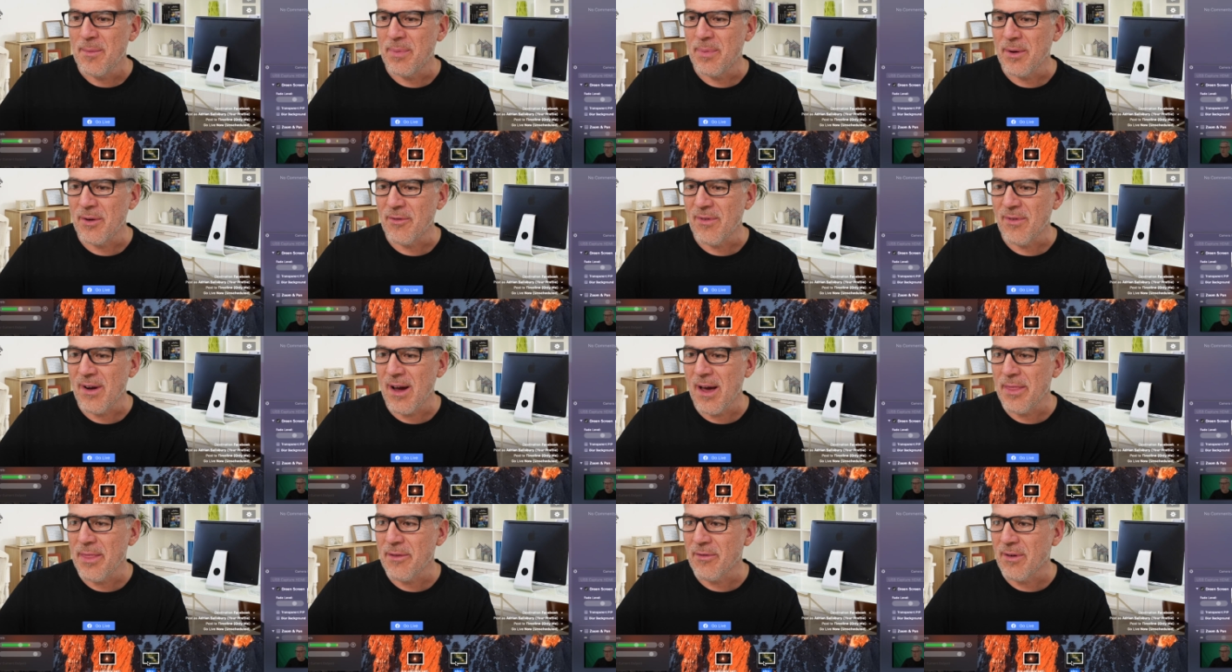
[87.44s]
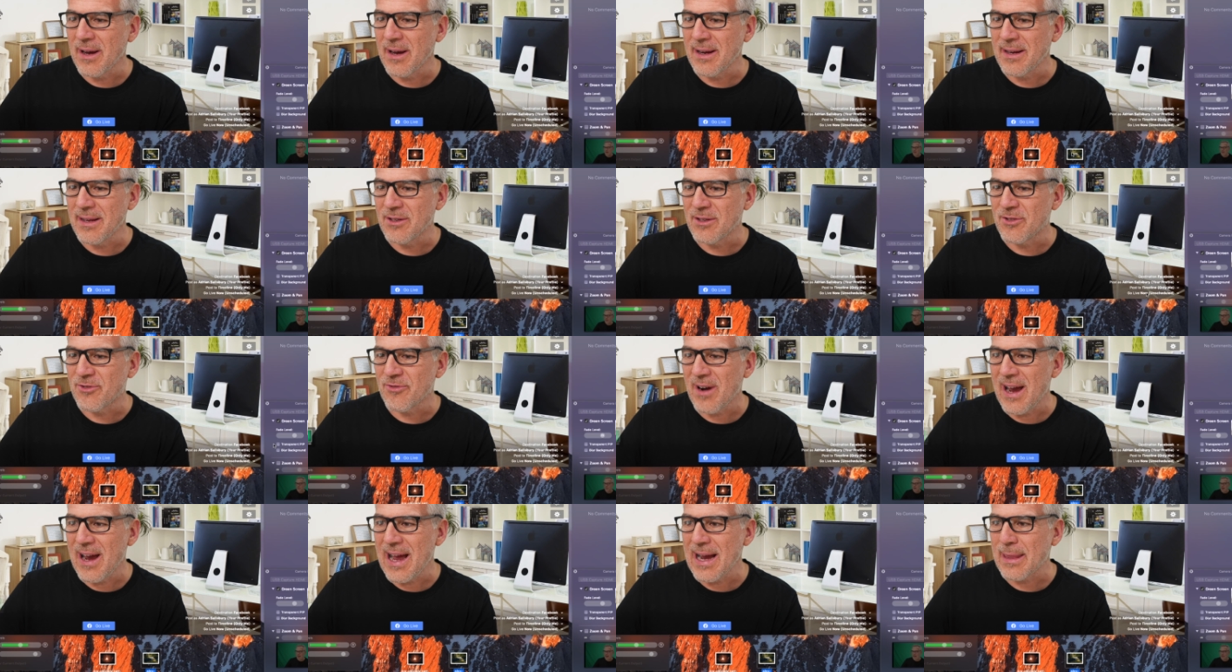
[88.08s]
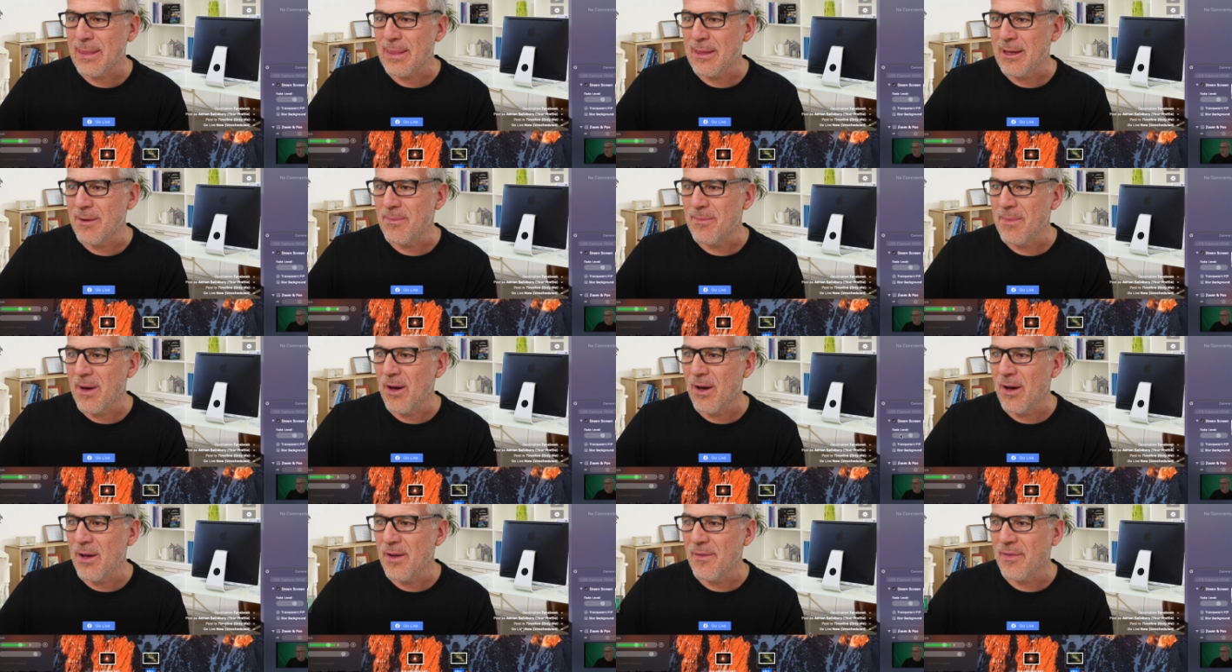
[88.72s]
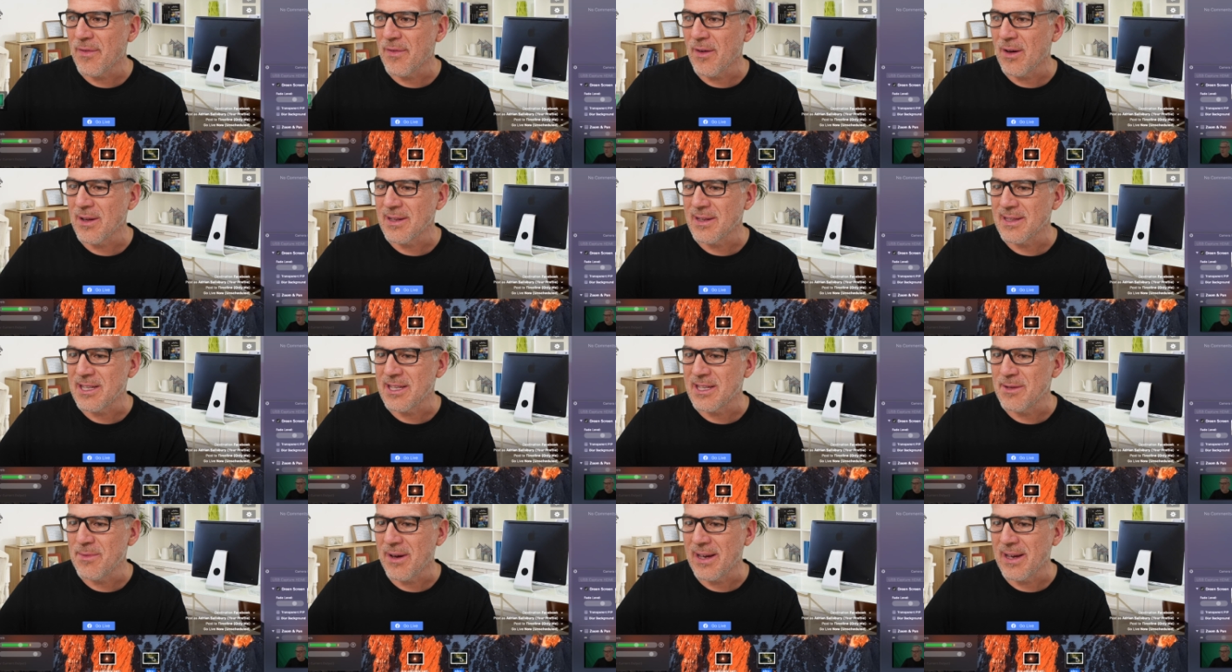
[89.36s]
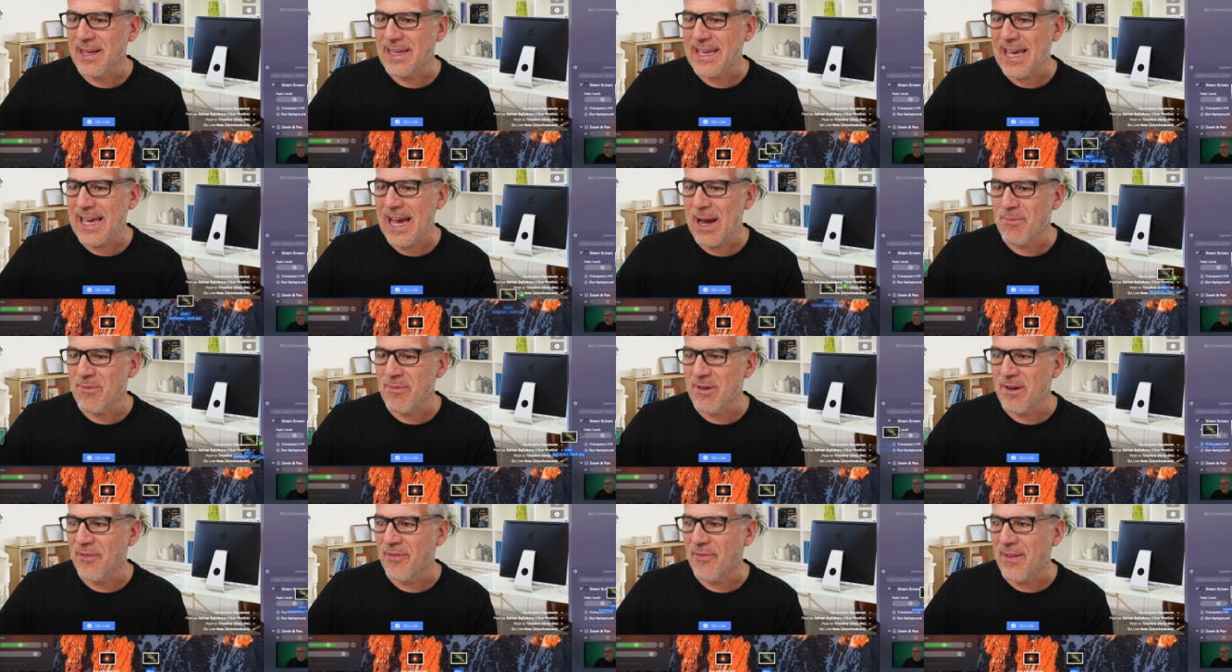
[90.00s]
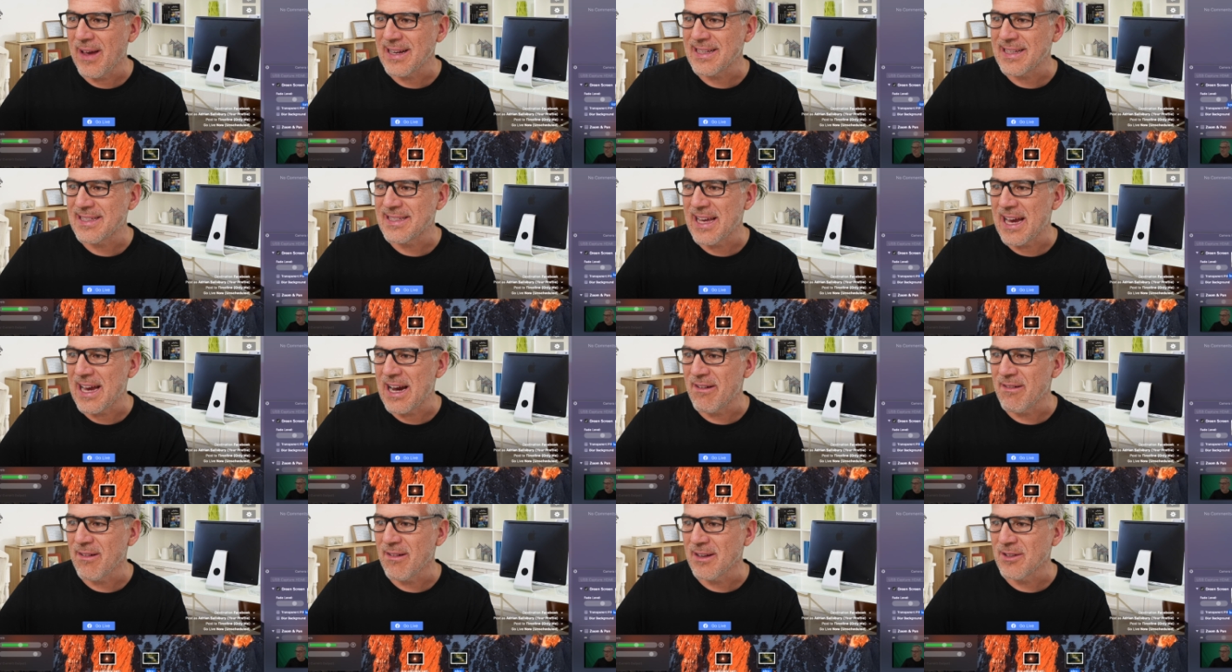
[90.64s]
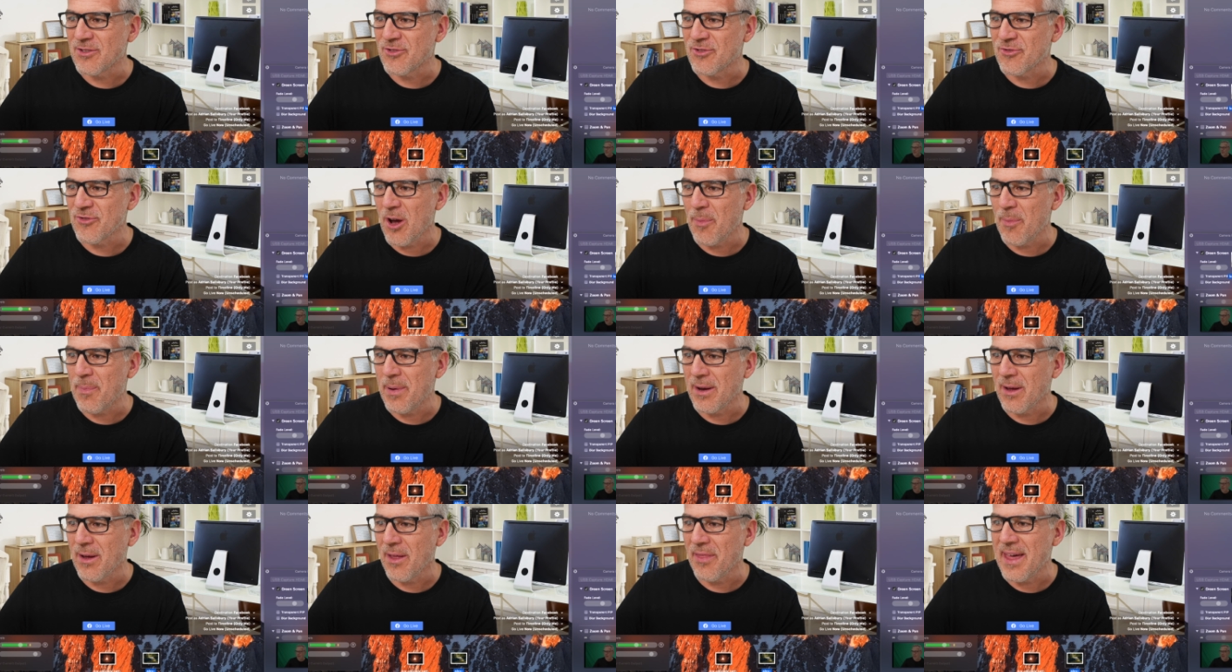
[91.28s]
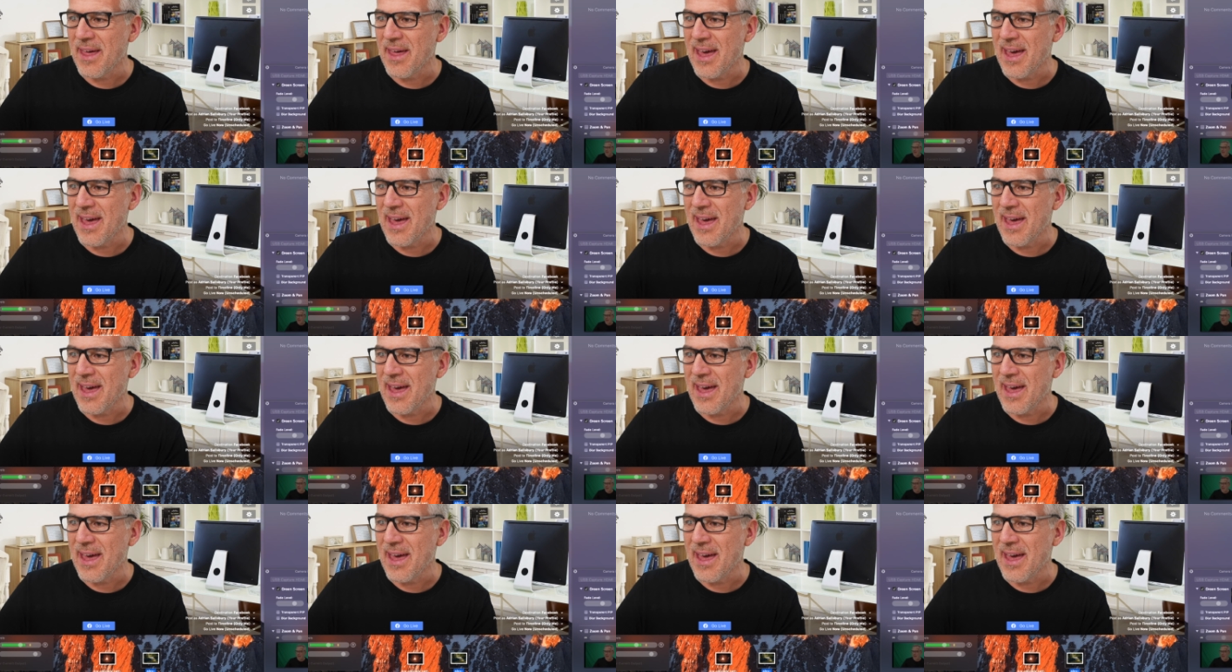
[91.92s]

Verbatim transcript: but rather I'm going to drag them over onto my camera effects area. I drop it on